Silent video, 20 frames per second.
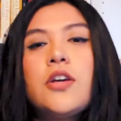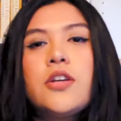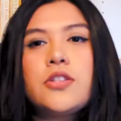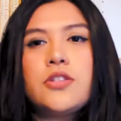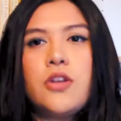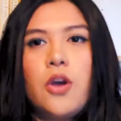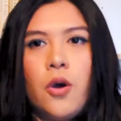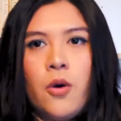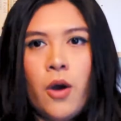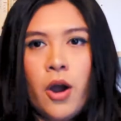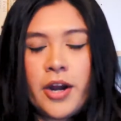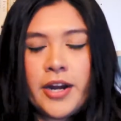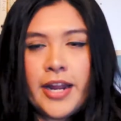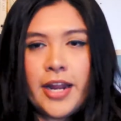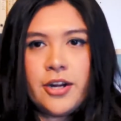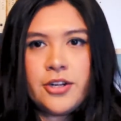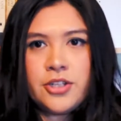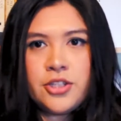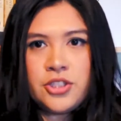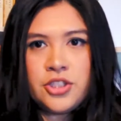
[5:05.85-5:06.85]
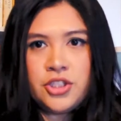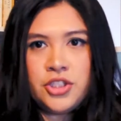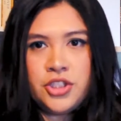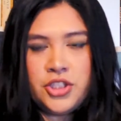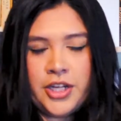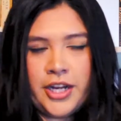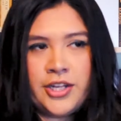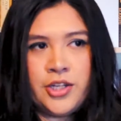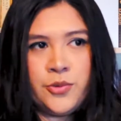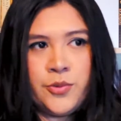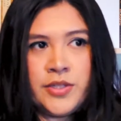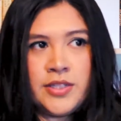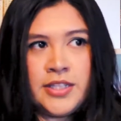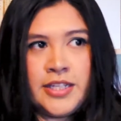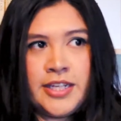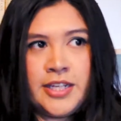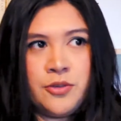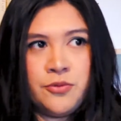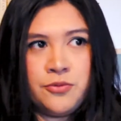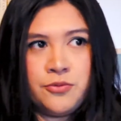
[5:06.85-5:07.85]
So our characters
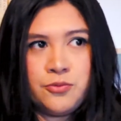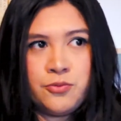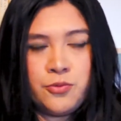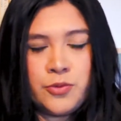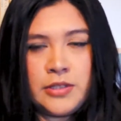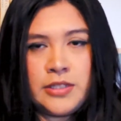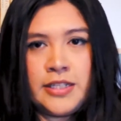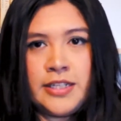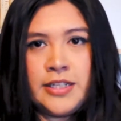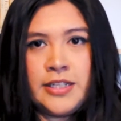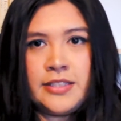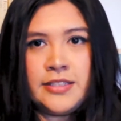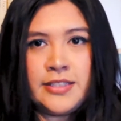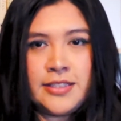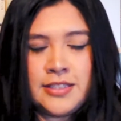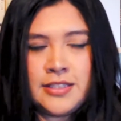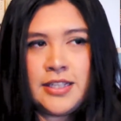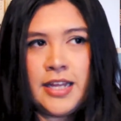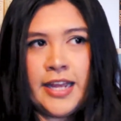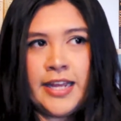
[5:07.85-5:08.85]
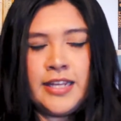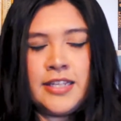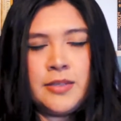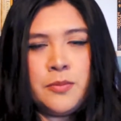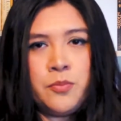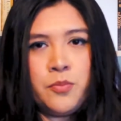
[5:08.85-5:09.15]
genuinely really dislike,